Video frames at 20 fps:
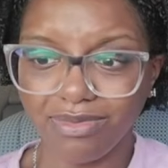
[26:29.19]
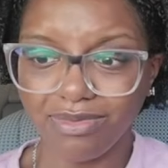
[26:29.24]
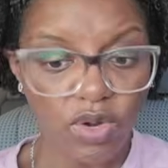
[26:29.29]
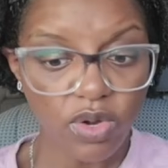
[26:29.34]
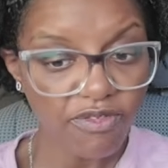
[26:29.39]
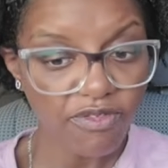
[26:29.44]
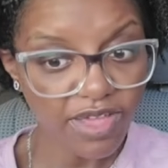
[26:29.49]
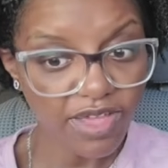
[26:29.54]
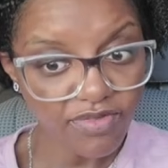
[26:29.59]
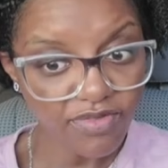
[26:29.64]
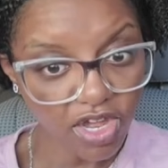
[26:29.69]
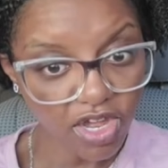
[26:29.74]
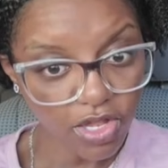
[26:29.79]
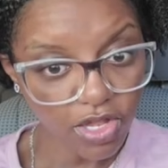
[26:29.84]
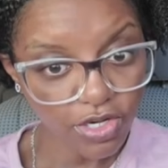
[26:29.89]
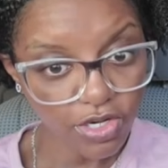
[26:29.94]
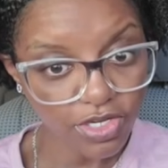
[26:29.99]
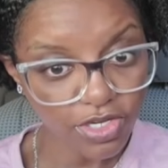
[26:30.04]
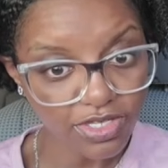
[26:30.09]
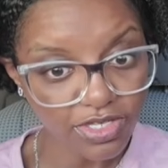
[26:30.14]

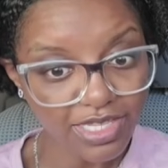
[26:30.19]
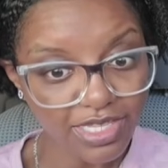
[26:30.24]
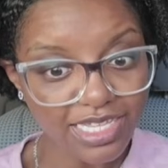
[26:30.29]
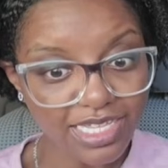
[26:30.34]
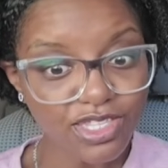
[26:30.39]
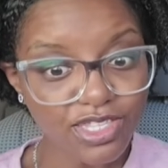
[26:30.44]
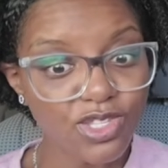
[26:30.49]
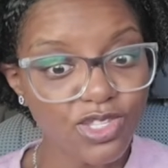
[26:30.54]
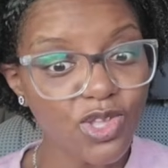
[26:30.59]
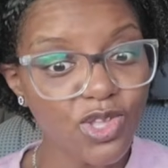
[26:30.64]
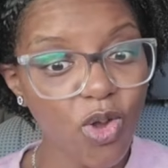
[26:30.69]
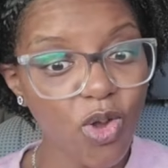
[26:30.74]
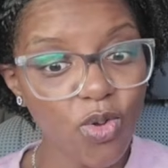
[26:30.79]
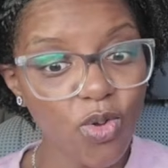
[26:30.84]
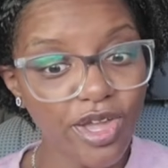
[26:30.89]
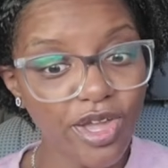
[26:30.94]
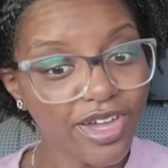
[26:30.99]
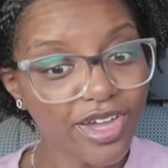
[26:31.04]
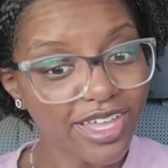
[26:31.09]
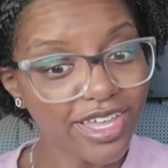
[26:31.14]
$25. That's so
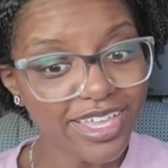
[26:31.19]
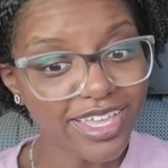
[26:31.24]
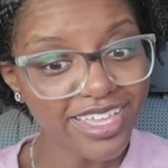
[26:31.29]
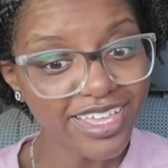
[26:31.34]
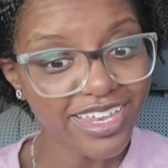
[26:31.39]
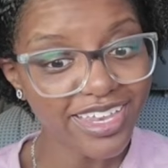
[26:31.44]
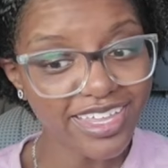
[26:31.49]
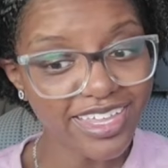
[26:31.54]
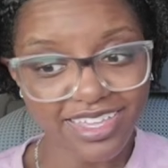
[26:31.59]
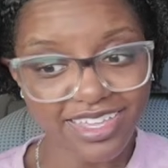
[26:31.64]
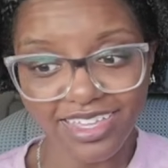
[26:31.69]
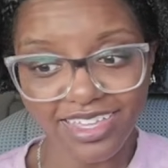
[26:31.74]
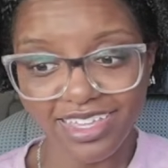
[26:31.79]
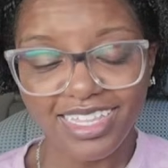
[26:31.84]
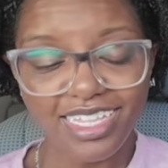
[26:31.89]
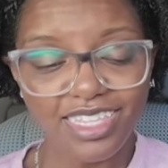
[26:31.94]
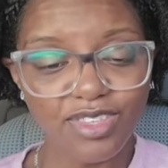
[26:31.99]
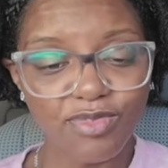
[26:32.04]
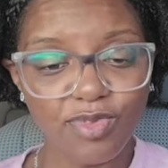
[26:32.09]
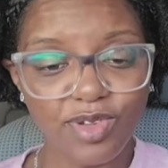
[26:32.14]
good.
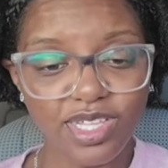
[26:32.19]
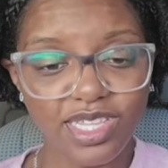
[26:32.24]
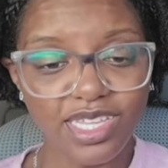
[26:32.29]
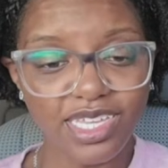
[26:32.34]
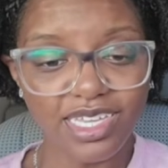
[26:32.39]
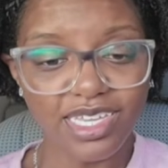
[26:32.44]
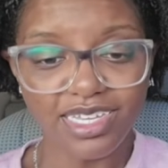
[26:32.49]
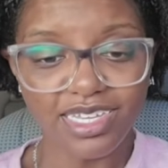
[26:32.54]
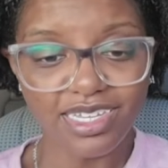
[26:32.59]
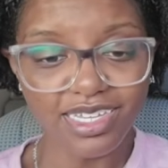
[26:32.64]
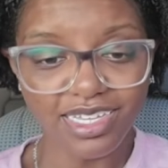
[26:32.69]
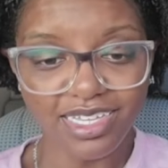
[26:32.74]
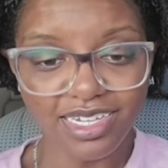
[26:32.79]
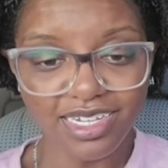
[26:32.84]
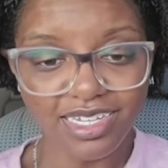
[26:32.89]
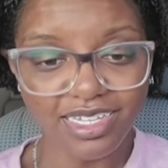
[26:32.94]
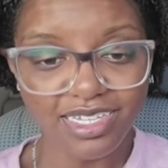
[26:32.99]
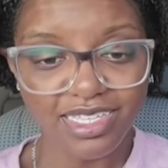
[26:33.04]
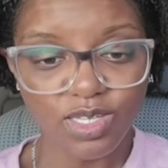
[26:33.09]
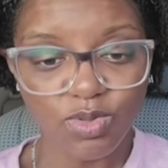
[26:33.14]
That's really
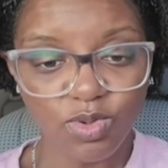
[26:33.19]
good.